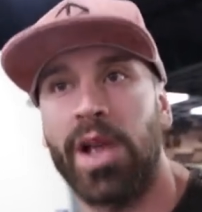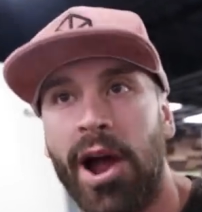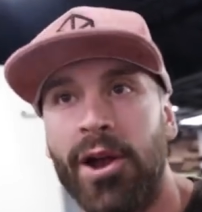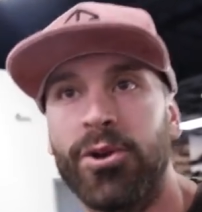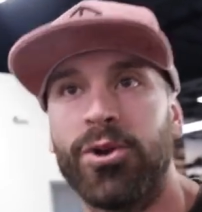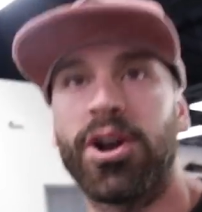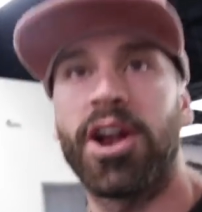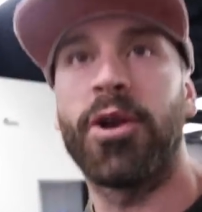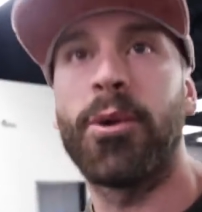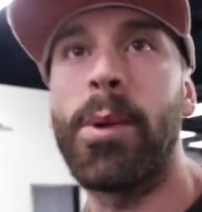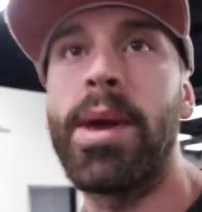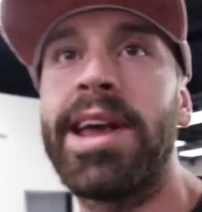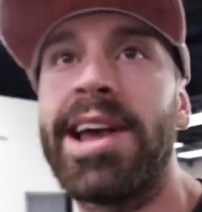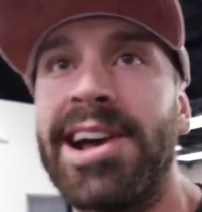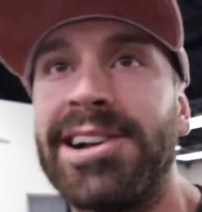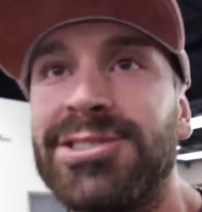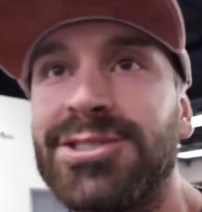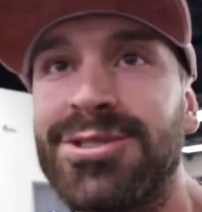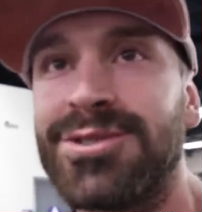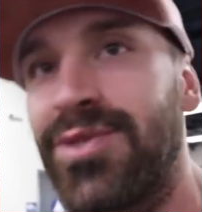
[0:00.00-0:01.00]
Do it on the
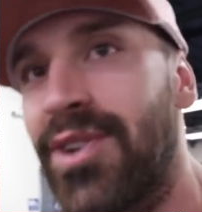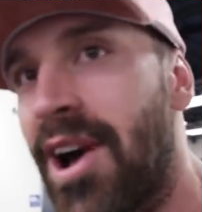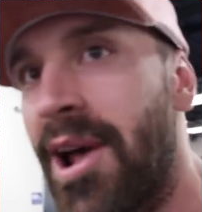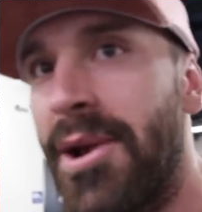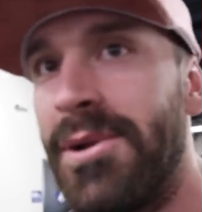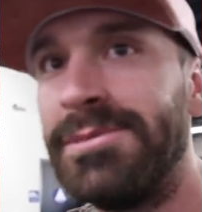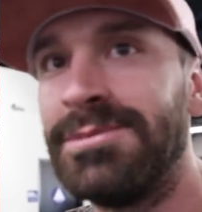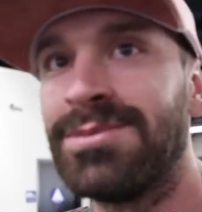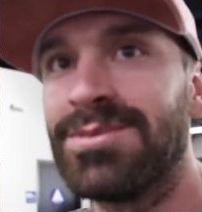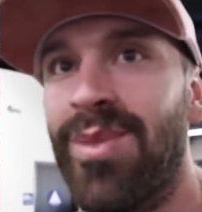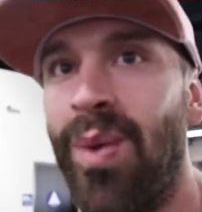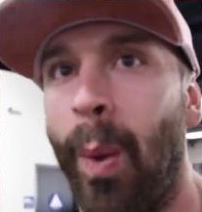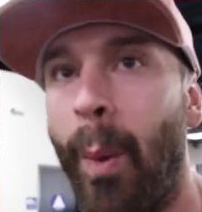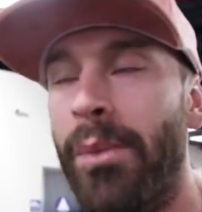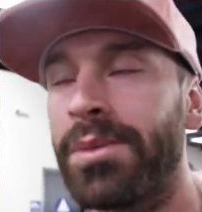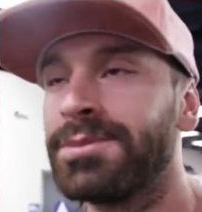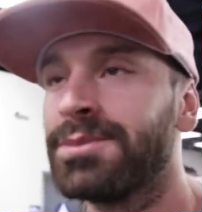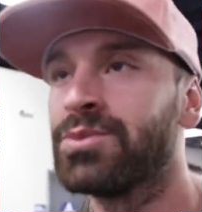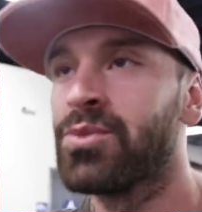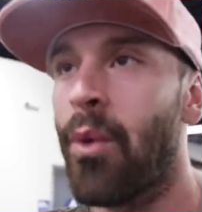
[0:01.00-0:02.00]
weekends. It's fun. Yeah.
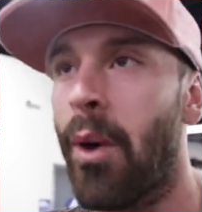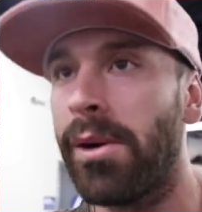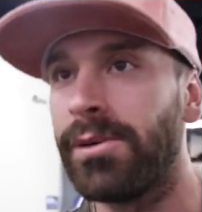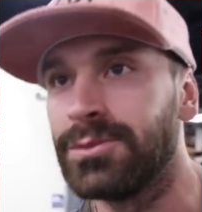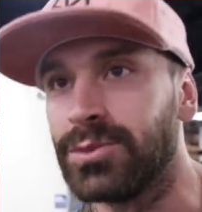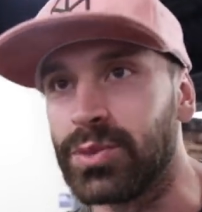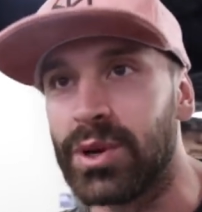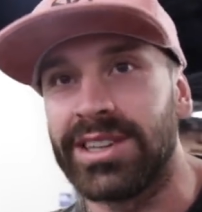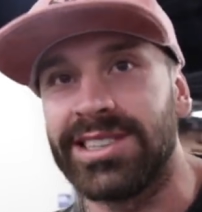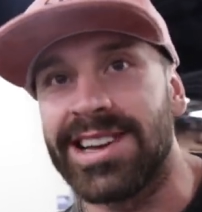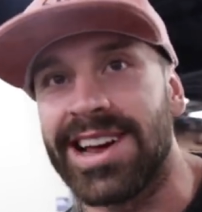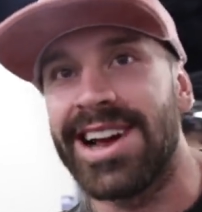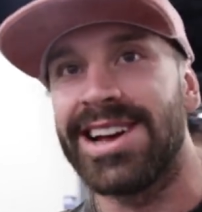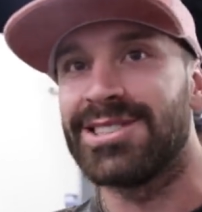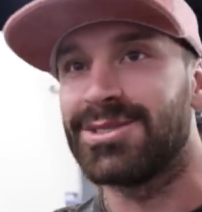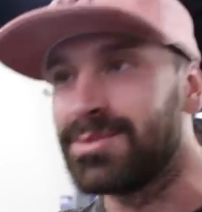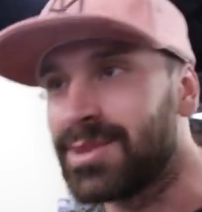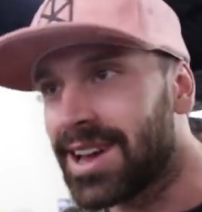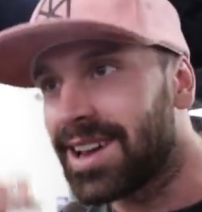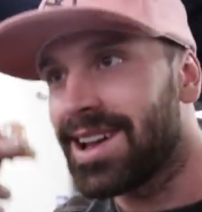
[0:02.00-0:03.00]

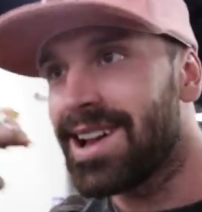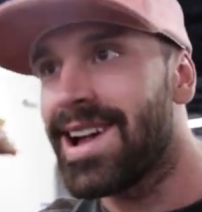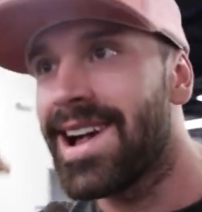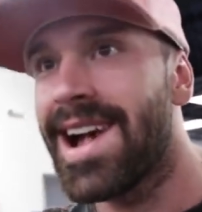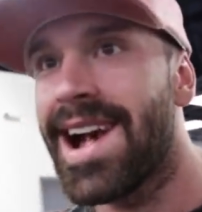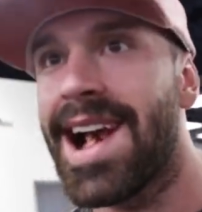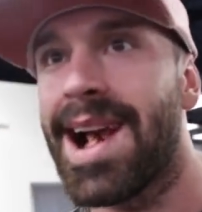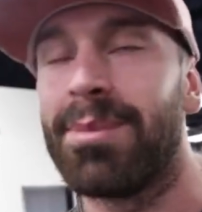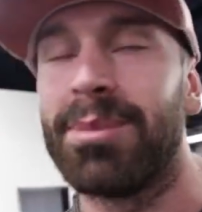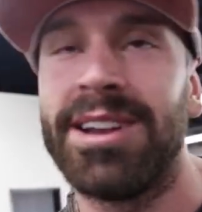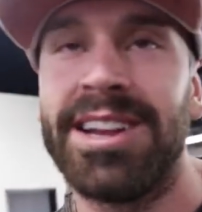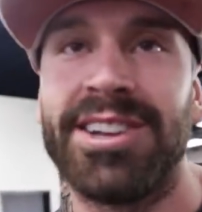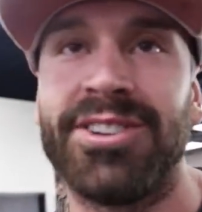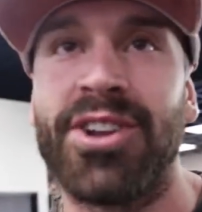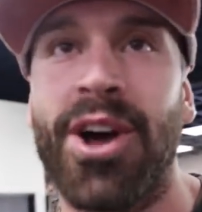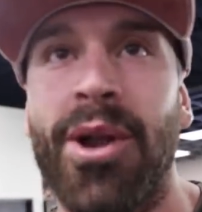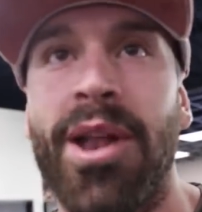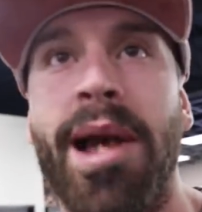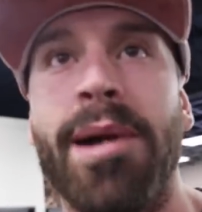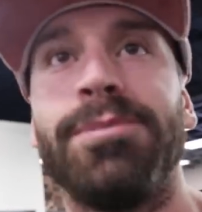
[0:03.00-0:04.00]
Weekdays, I'm like, nah, I'm gonna eat a
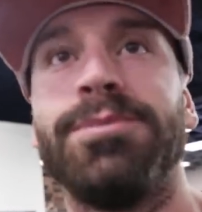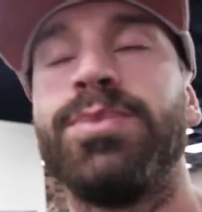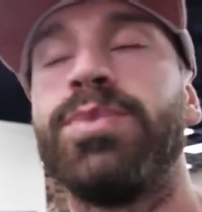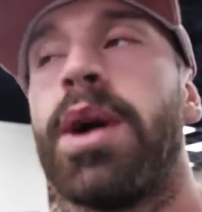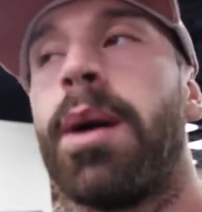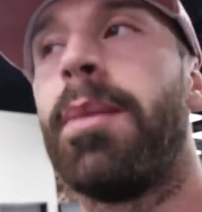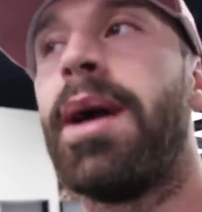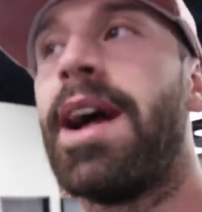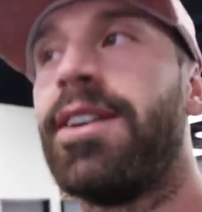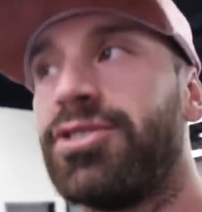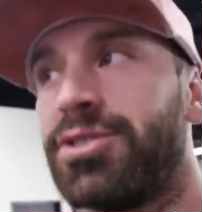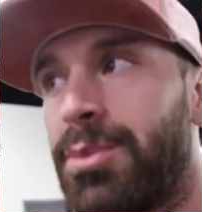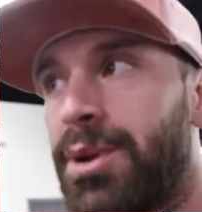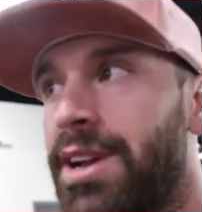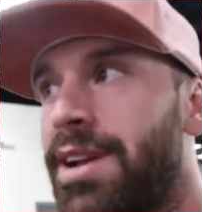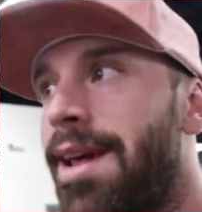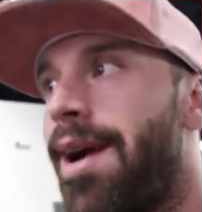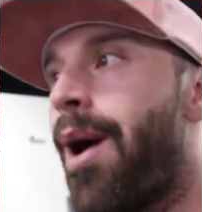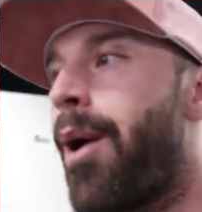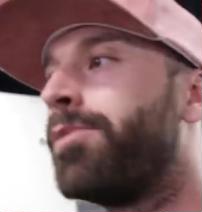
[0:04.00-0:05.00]
donut. I'm gonna have some in
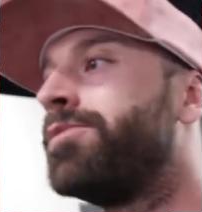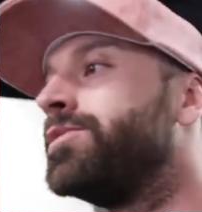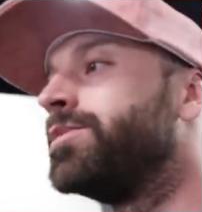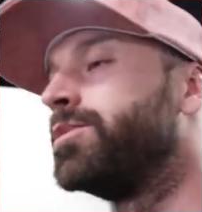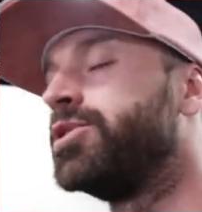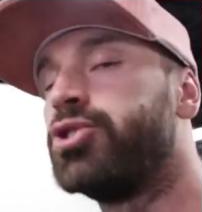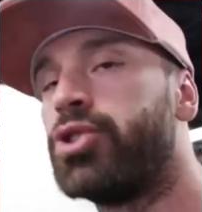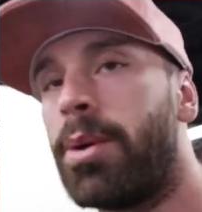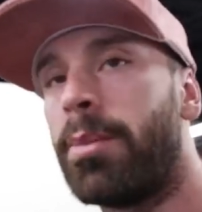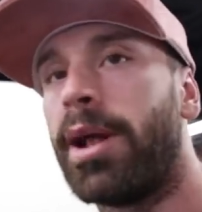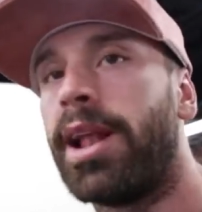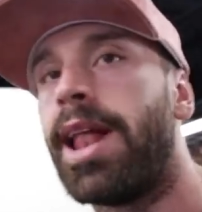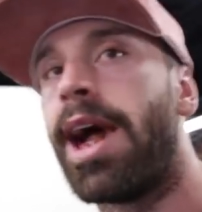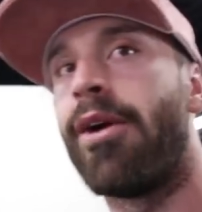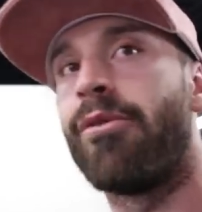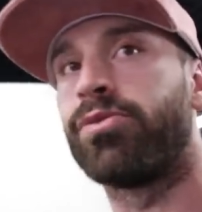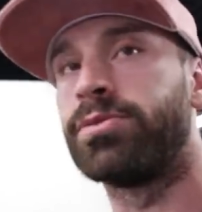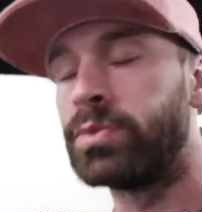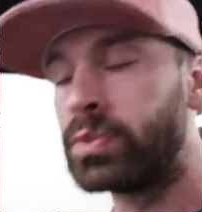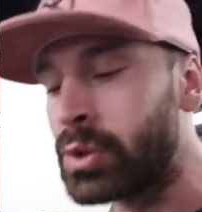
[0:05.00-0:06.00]
and out. Enjoy my
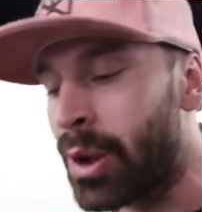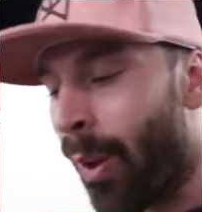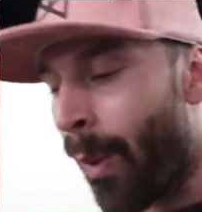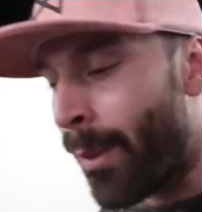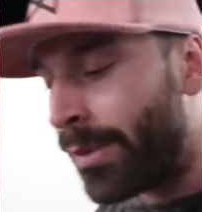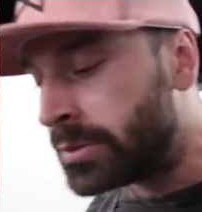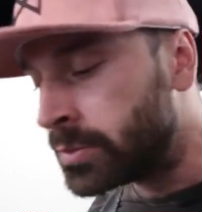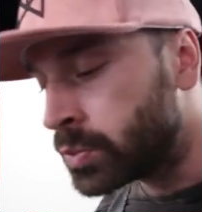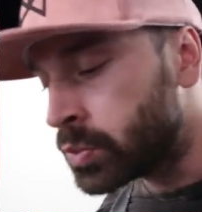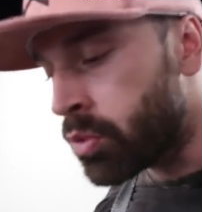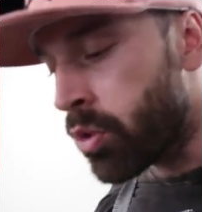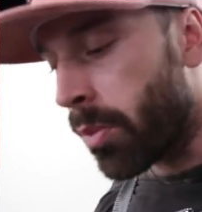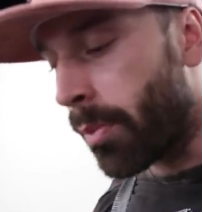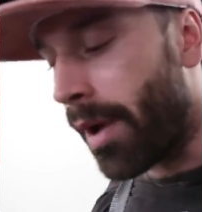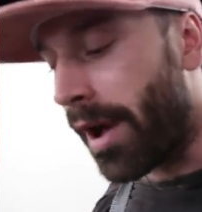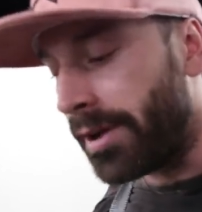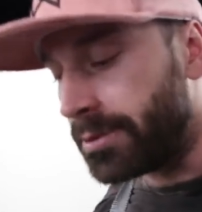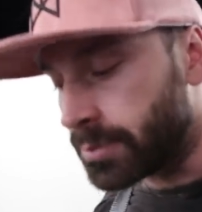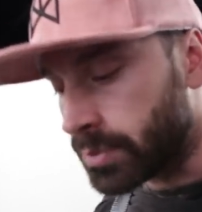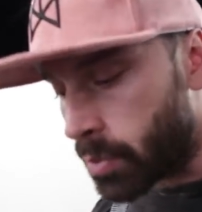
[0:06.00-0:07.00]
life.
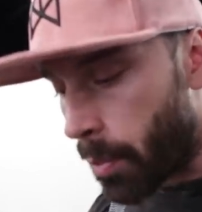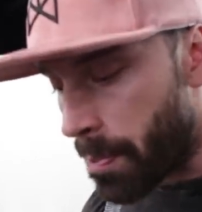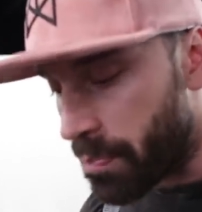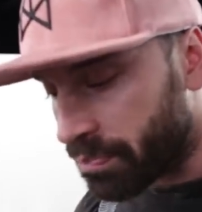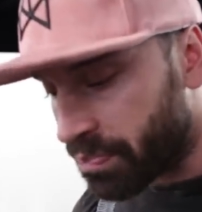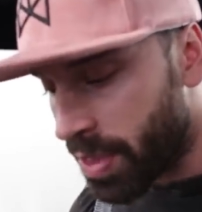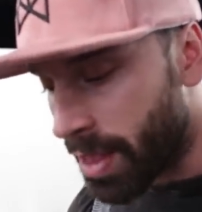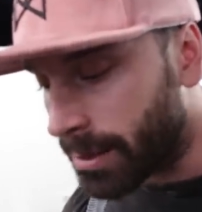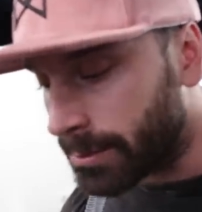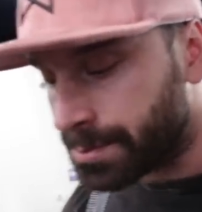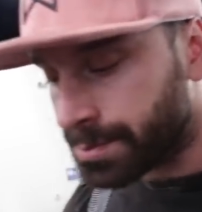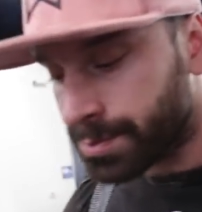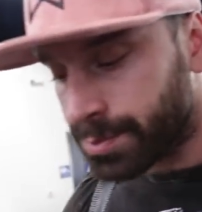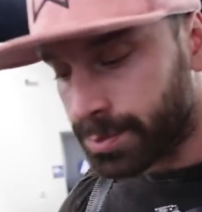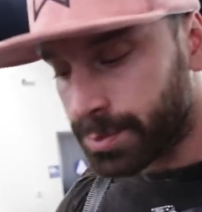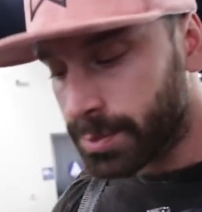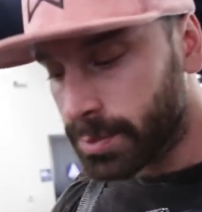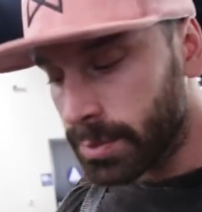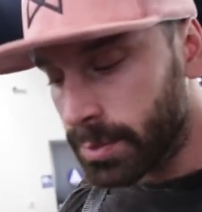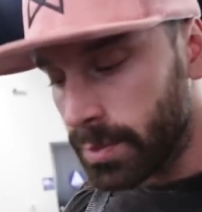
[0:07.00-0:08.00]
But
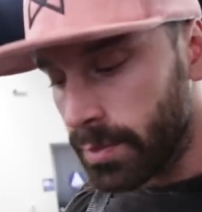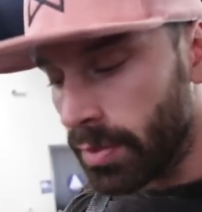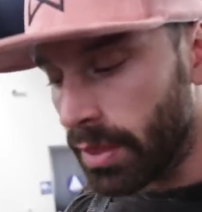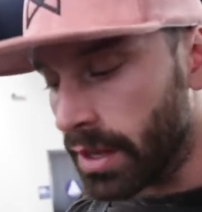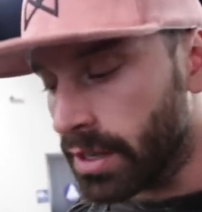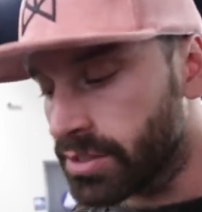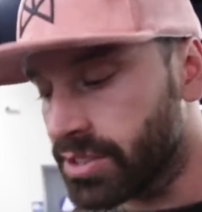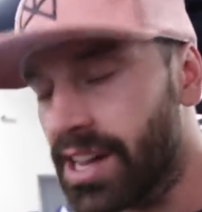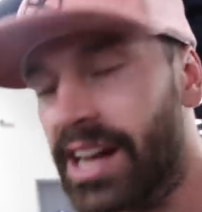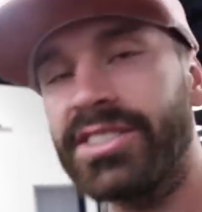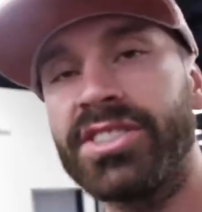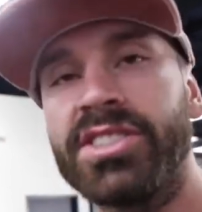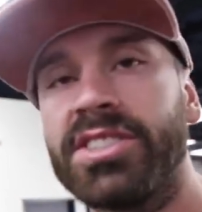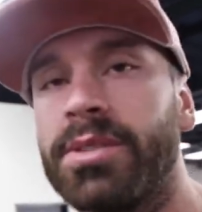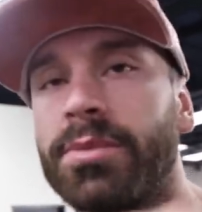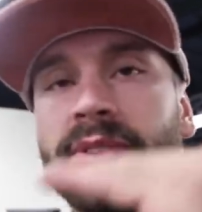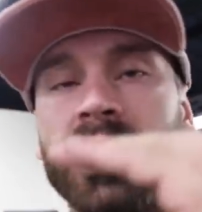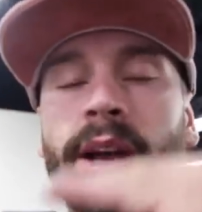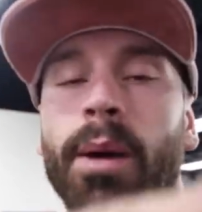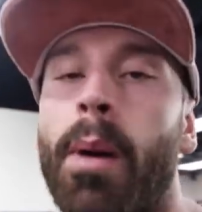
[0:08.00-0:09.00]
that's just
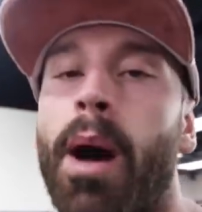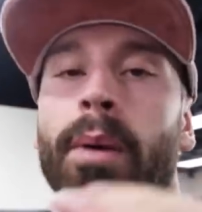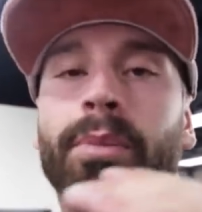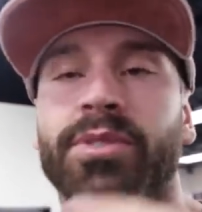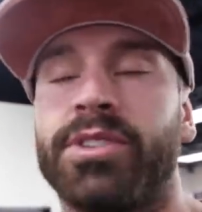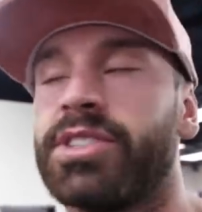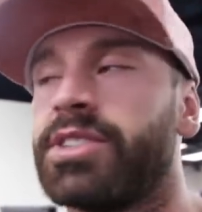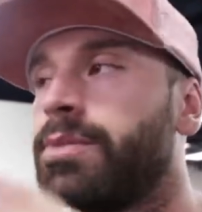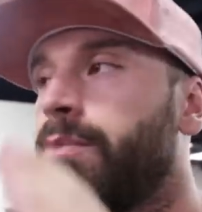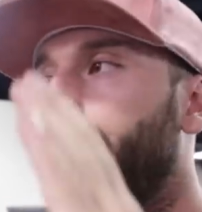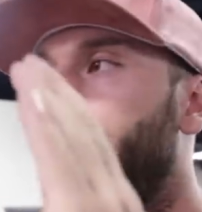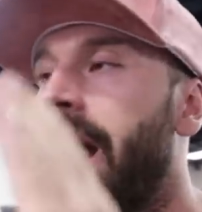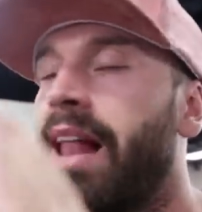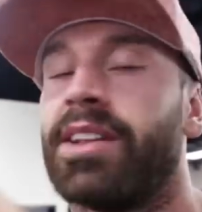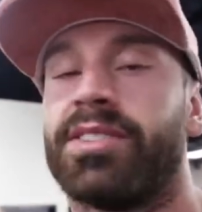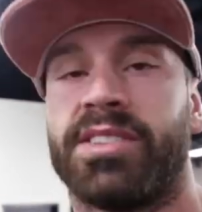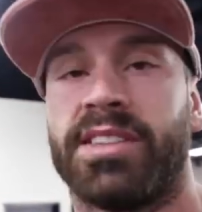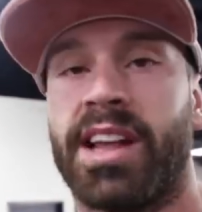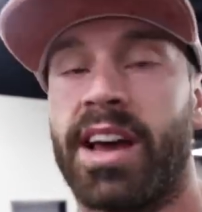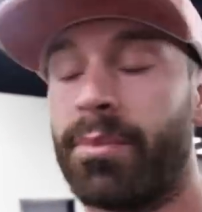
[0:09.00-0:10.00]
the thing about just
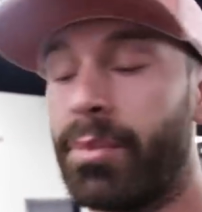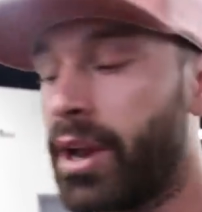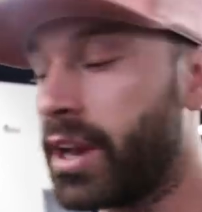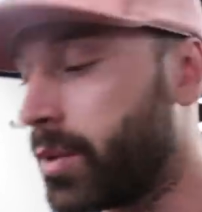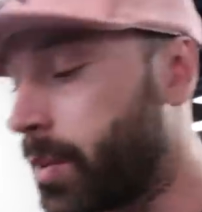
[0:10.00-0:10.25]
balancing life. But